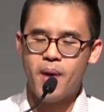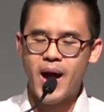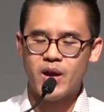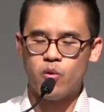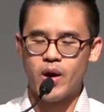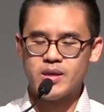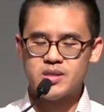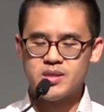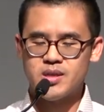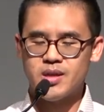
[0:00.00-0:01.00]
by
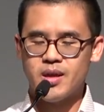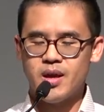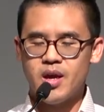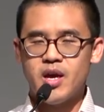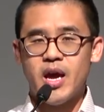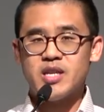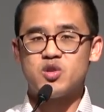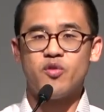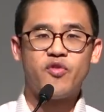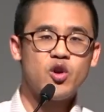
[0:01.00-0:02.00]
Christ. And
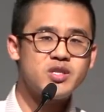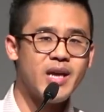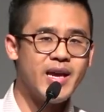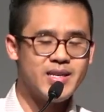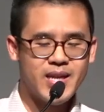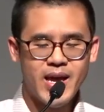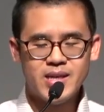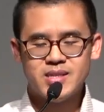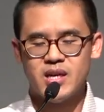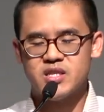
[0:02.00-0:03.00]
so verse 8
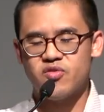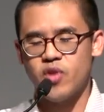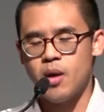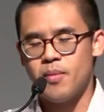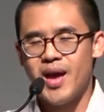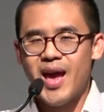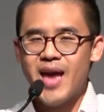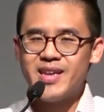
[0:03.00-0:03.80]
takes us from an